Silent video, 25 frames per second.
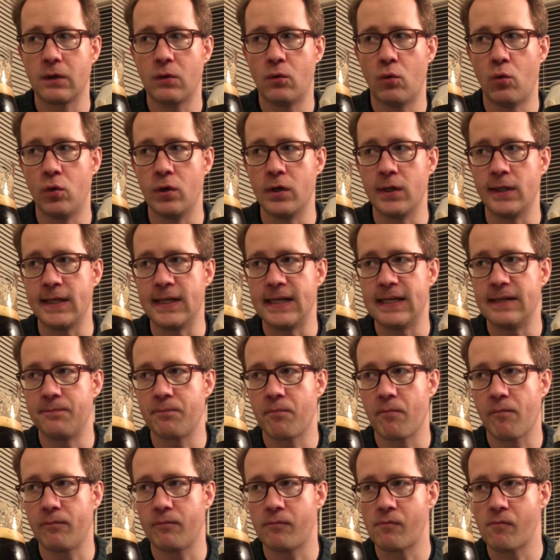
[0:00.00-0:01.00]
oily,
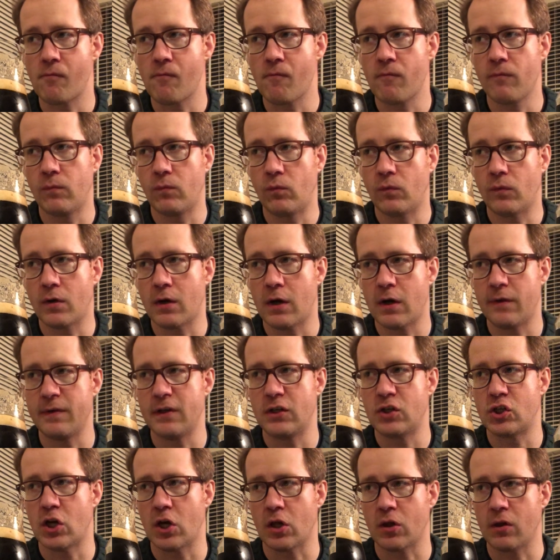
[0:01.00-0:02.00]
coffee
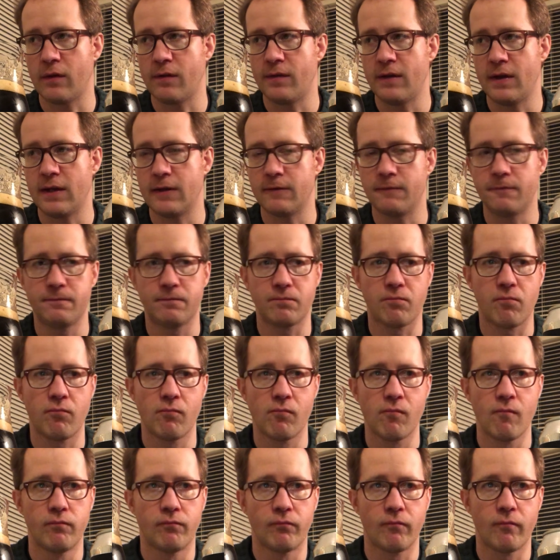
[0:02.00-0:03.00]
chocolate thing.
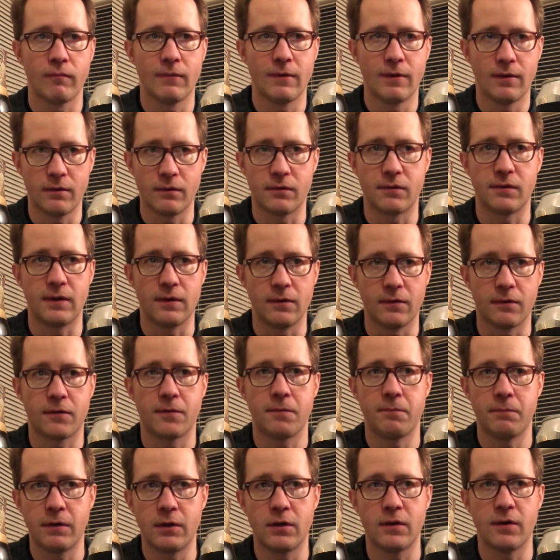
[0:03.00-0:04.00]
There's
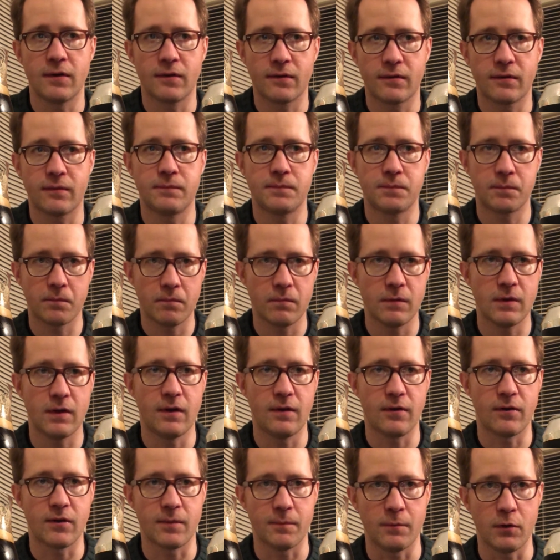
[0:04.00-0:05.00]
some bitterness
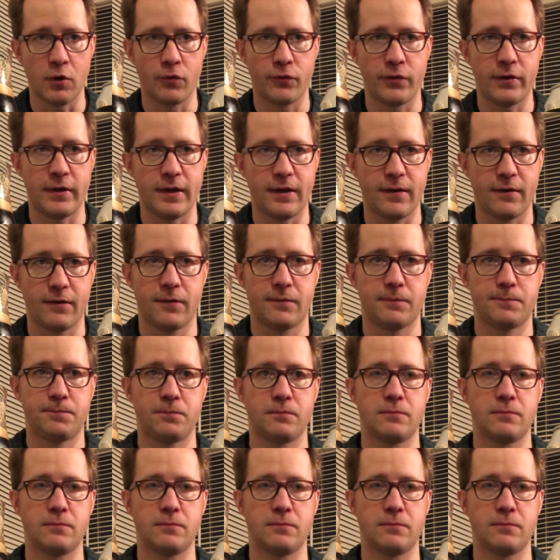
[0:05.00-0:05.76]
and some earthiness.